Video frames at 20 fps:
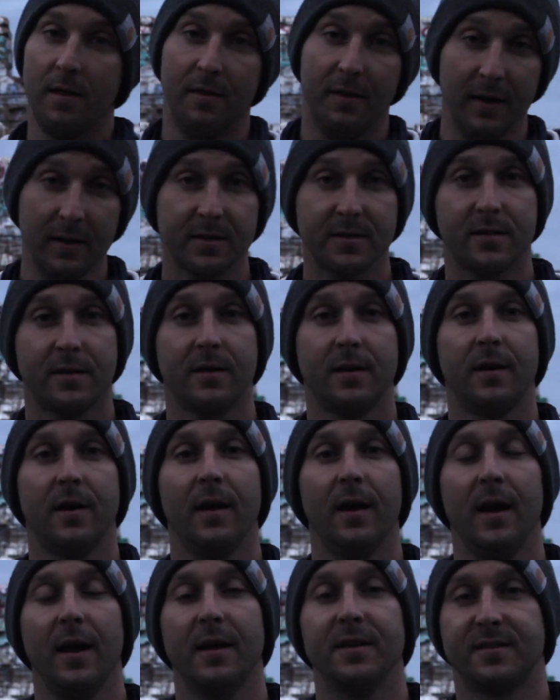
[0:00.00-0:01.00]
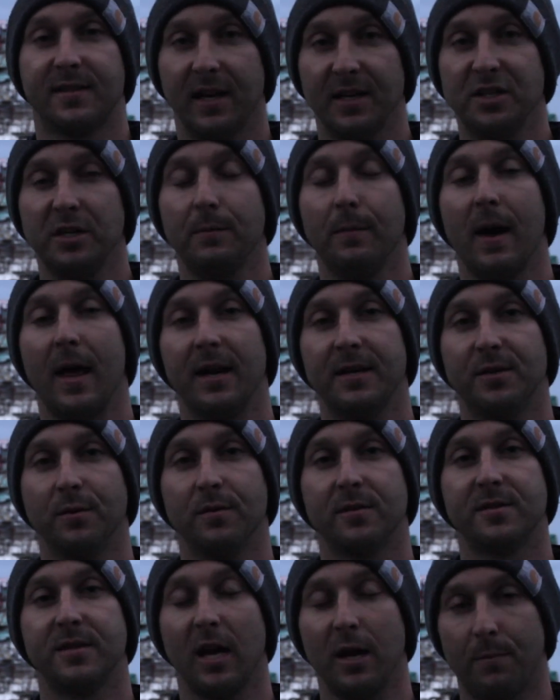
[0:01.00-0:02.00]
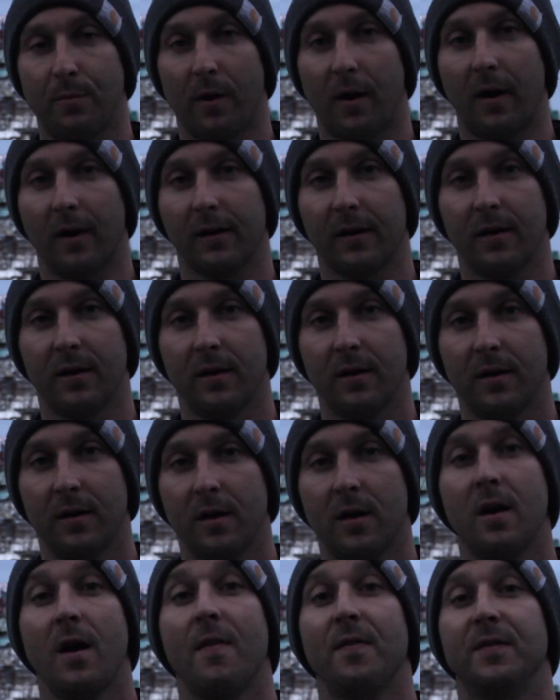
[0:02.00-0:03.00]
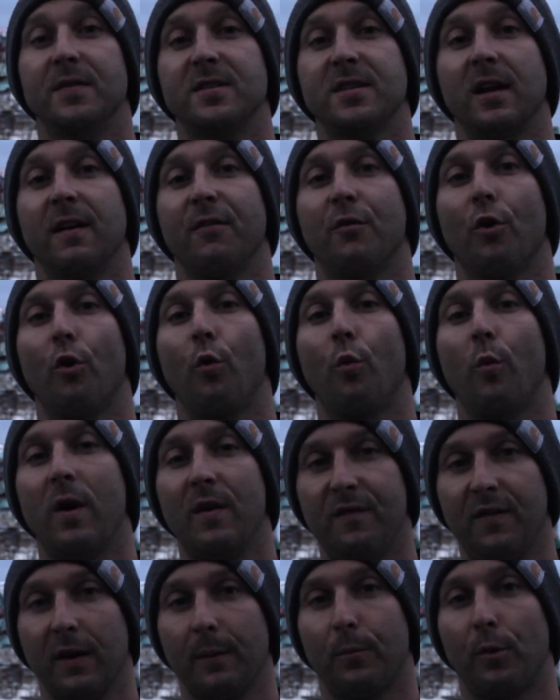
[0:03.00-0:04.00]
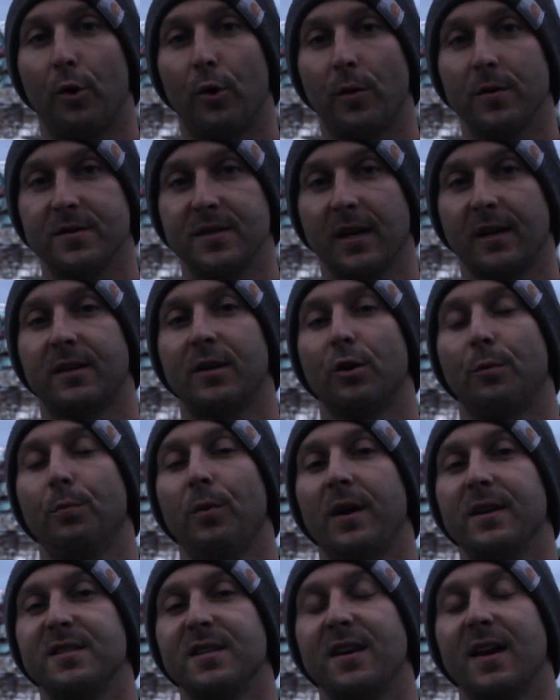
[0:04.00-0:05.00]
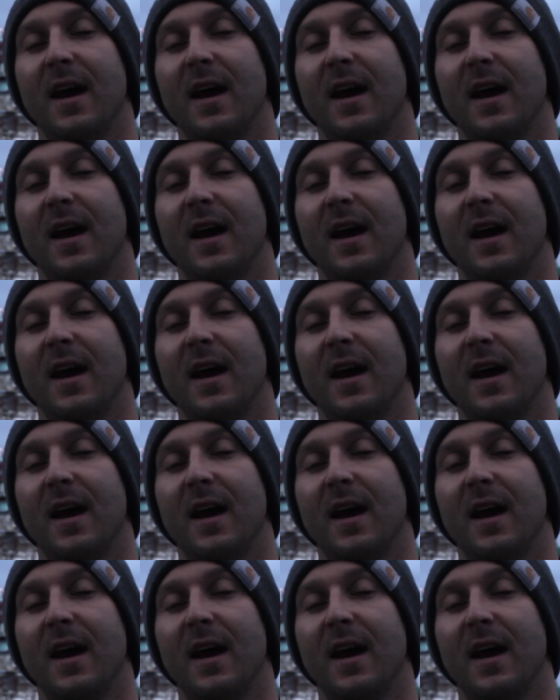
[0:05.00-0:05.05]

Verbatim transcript: This is Gitchie Manitou State Park, the site of the horrific murders that took place in